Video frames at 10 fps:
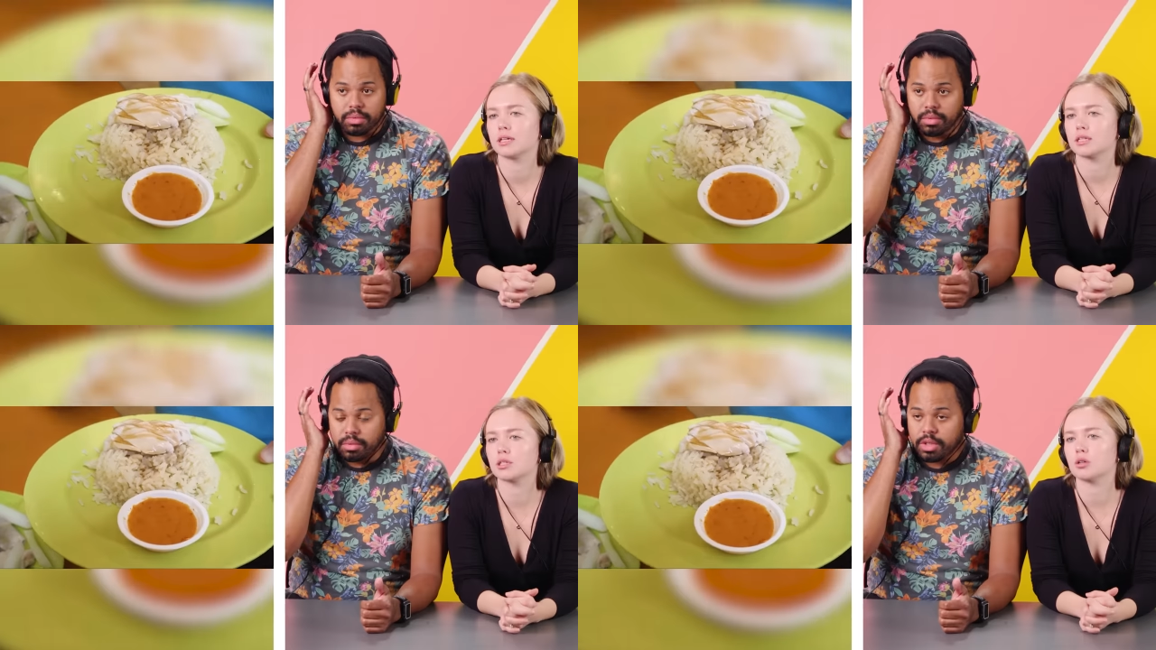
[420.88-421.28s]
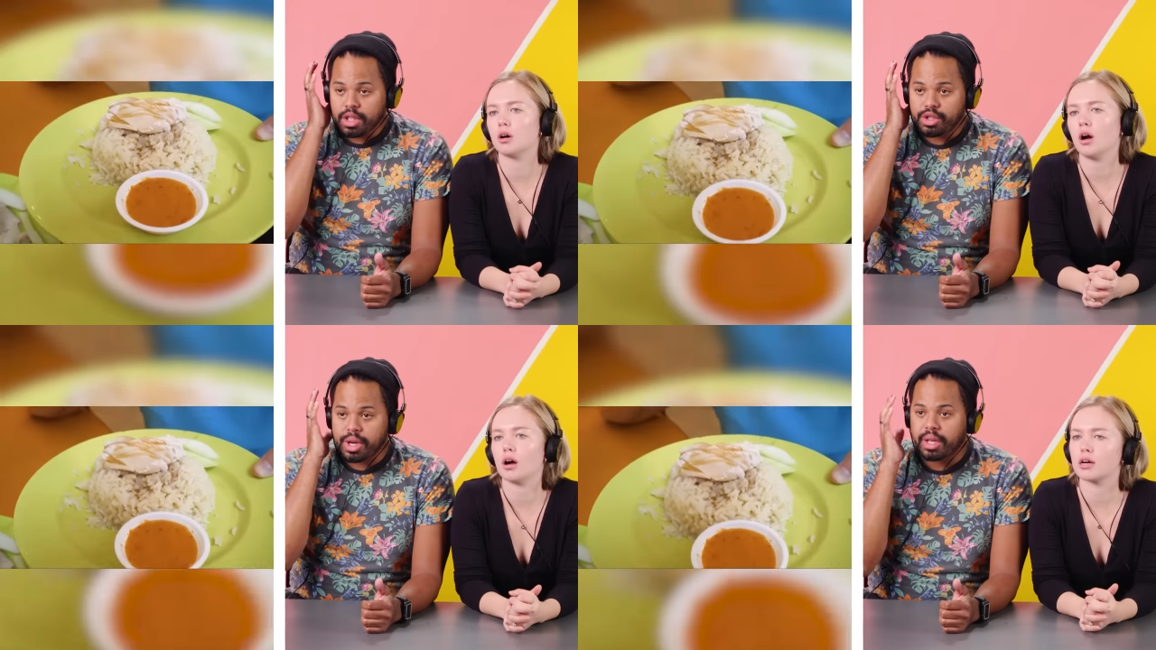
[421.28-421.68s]
Speaker 1: That
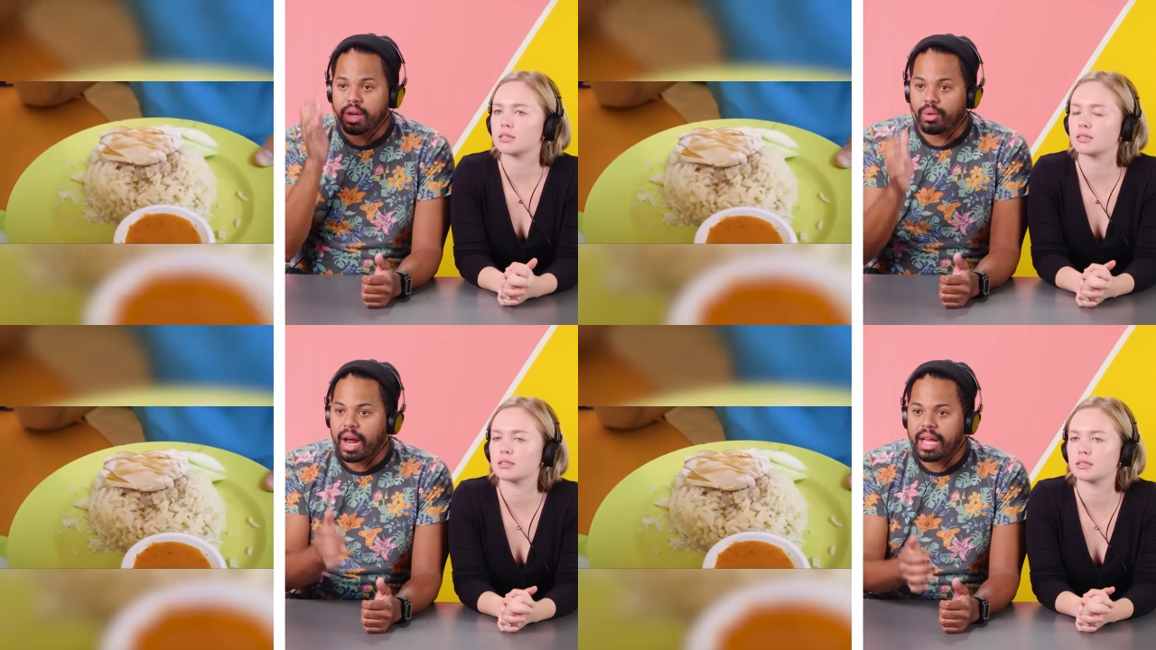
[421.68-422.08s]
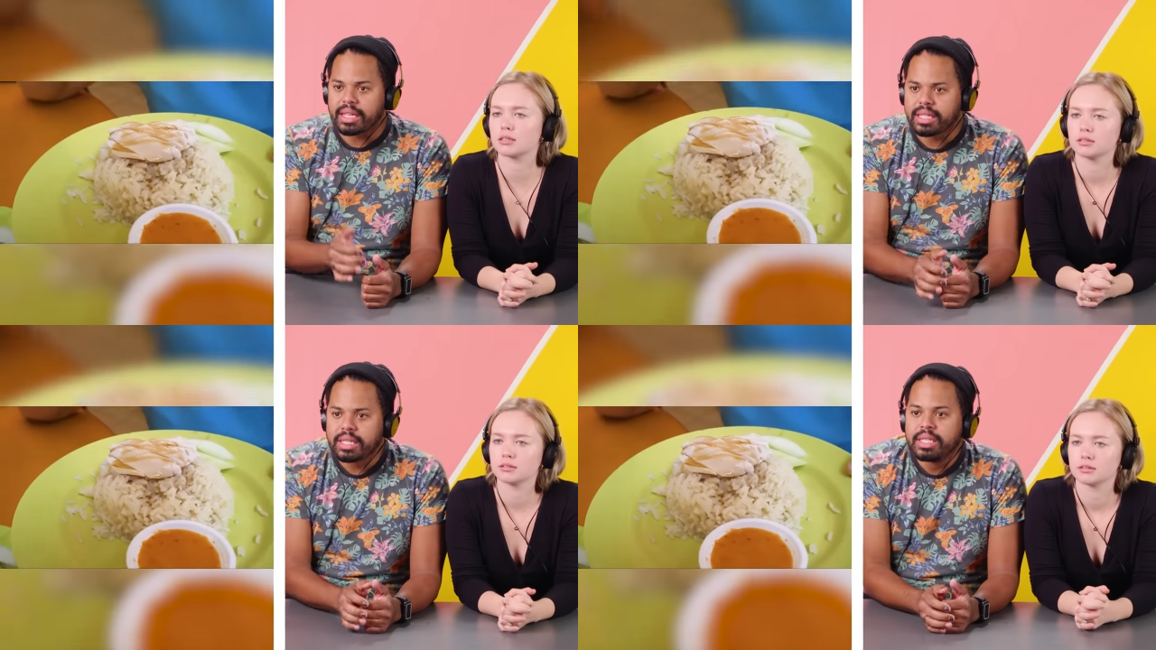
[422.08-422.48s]
sauce. Chicken,
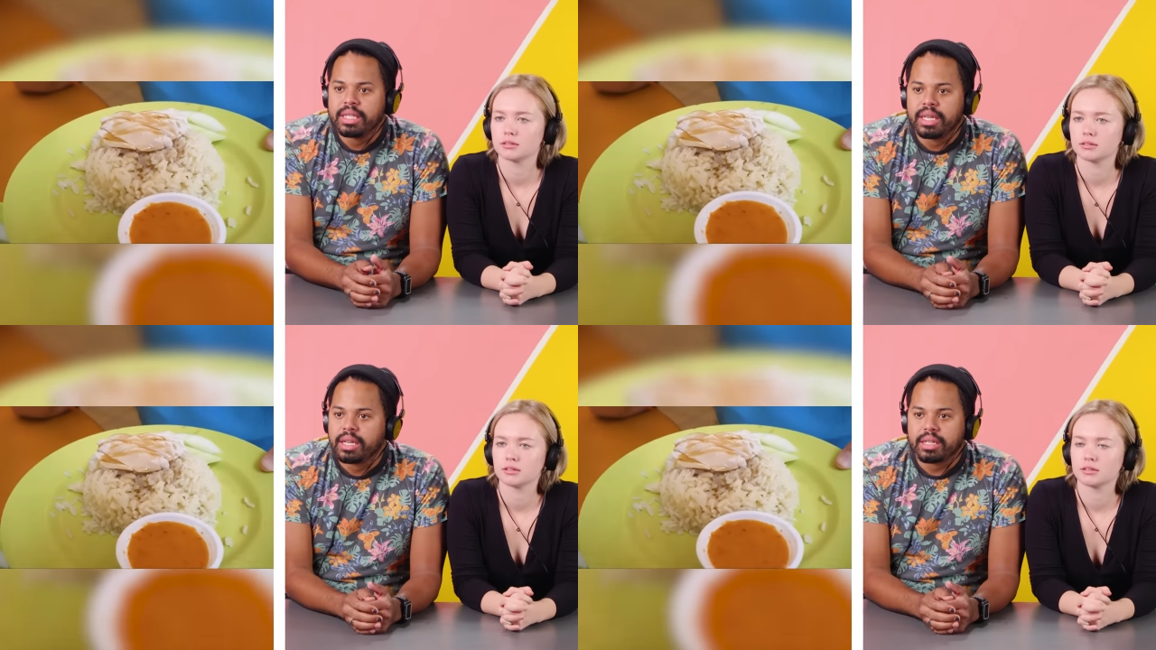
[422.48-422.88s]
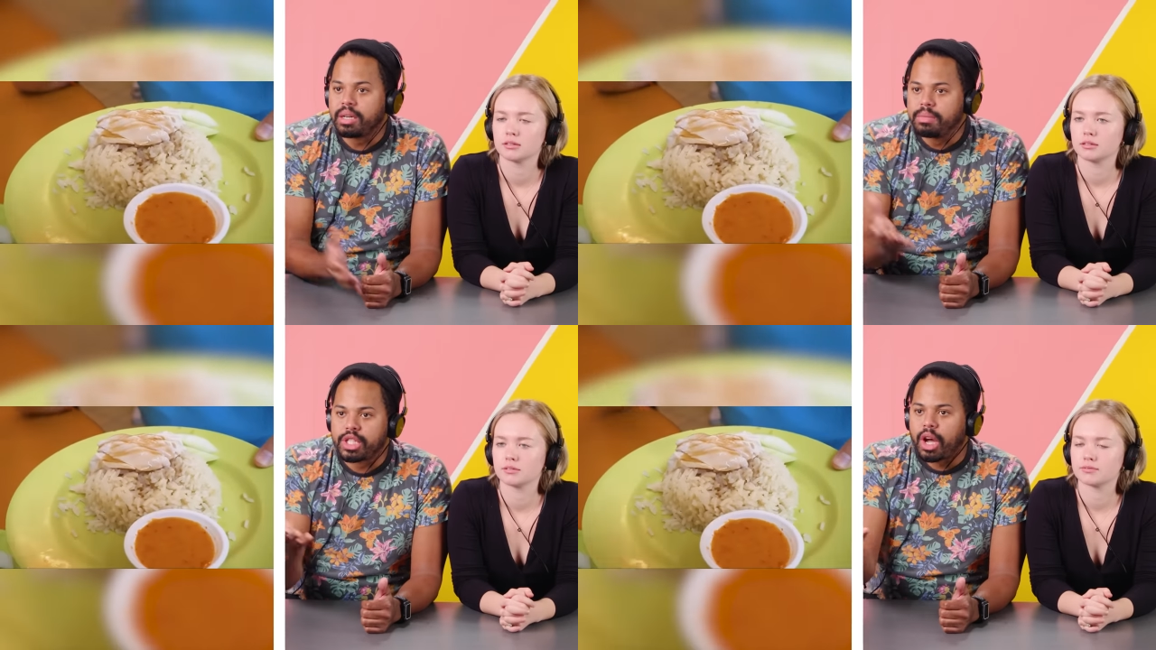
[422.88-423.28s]
rice,
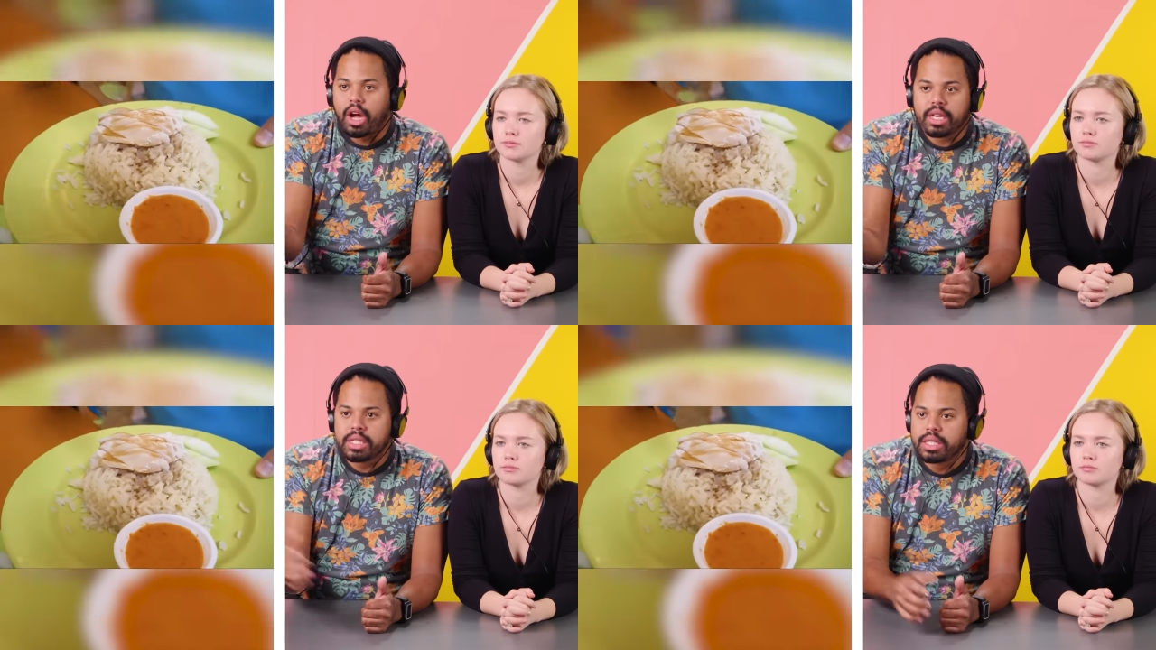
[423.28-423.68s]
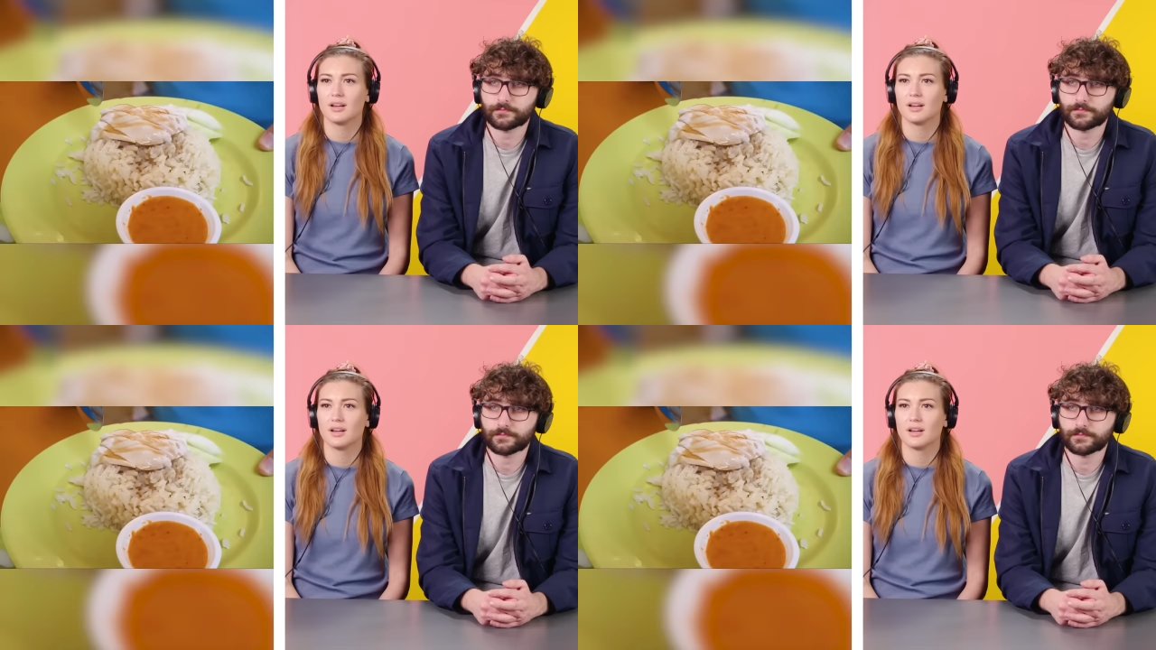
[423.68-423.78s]
some sauce.